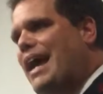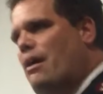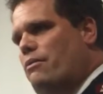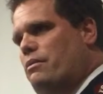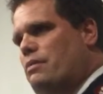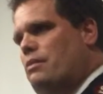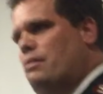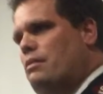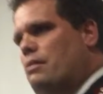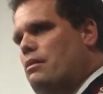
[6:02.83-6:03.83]
down.
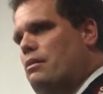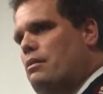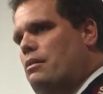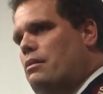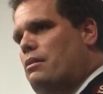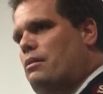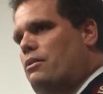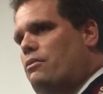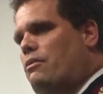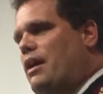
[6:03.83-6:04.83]

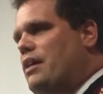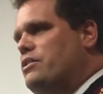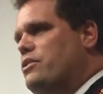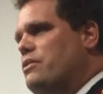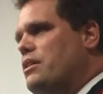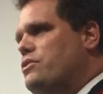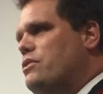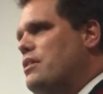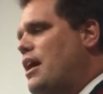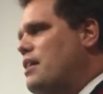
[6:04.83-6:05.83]
Right? So these
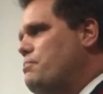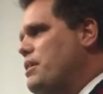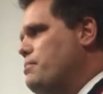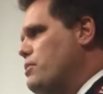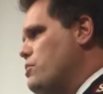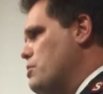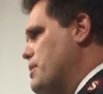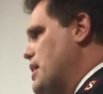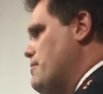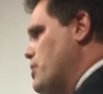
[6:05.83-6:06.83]
are not people who are
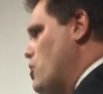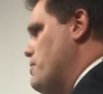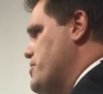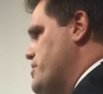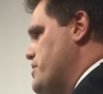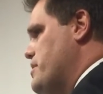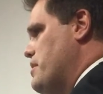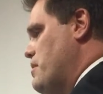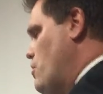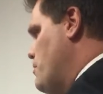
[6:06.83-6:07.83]
becoming homeless
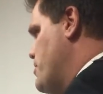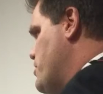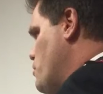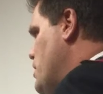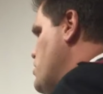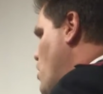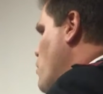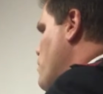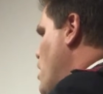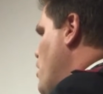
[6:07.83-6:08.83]
that we
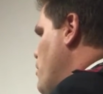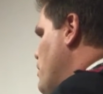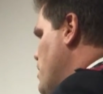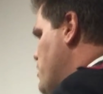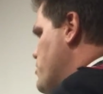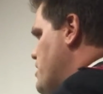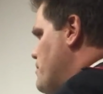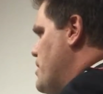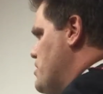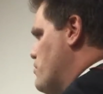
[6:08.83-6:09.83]
don't know. They're
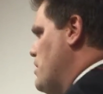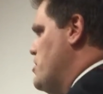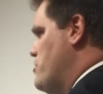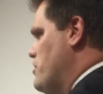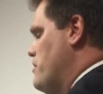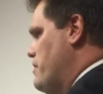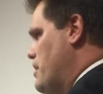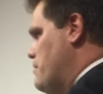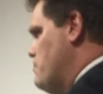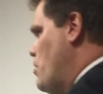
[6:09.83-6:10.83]
somebody's grandchildren
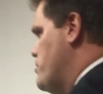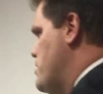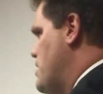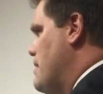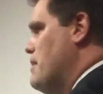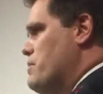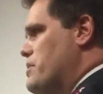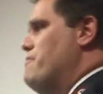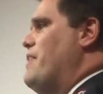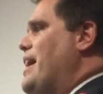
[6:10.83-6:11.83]
that most of the time that
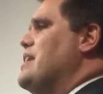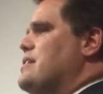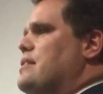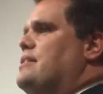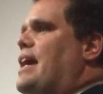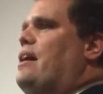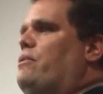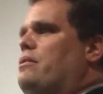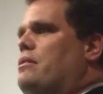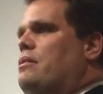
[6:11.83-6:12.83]
was invited to
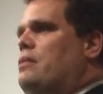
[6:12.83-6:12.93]
town.